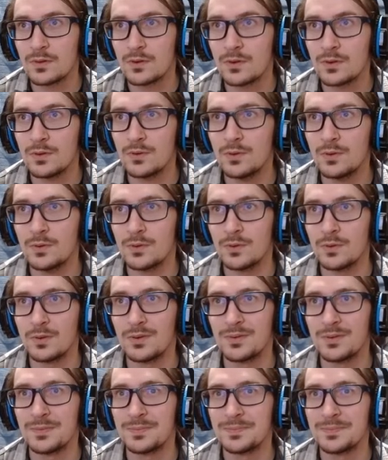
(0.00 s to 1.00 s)

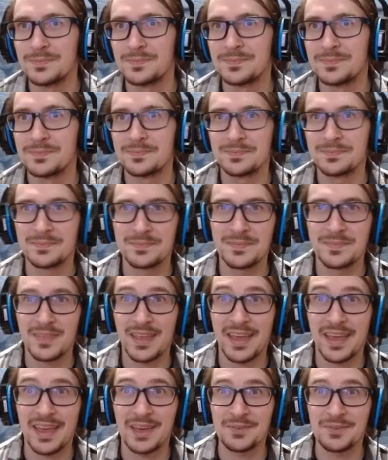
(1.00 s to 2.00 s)
Cool.
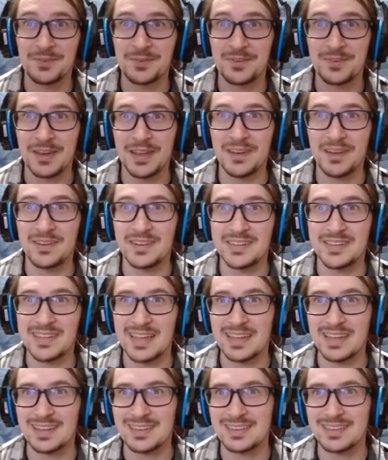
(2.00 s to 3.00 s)
I have a fire
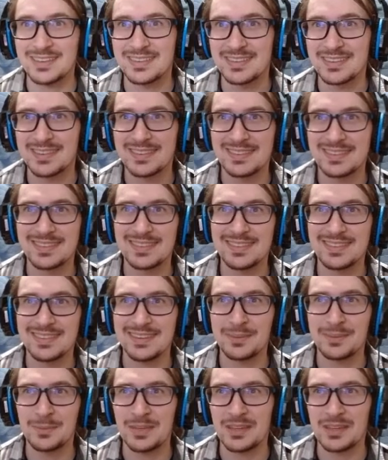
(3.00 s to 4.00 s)
attack. Look
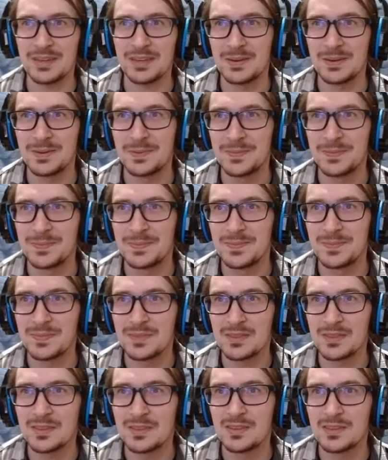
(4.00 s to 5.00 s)
at me go.
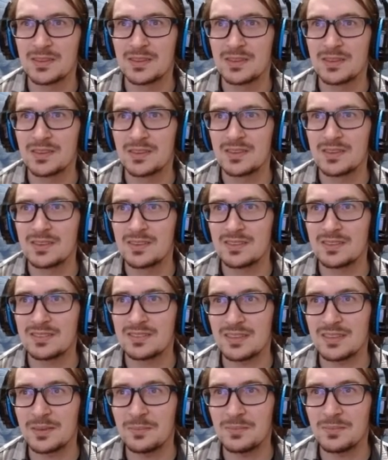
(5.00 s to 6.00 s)

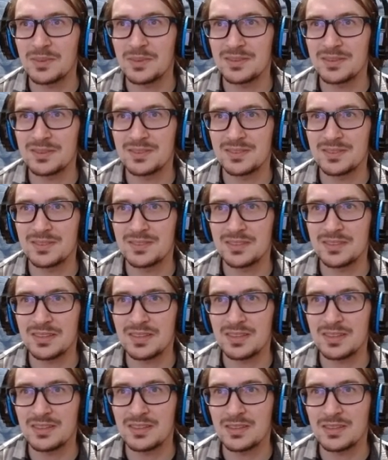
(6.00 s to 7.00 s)
Some pins
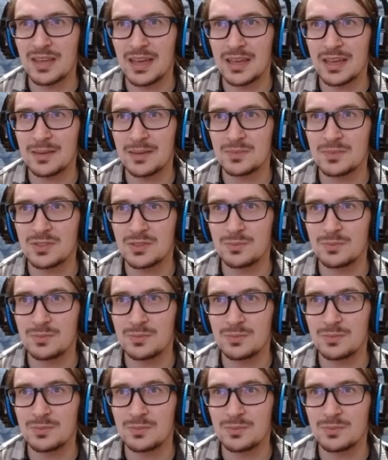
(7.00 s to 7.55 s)
need time to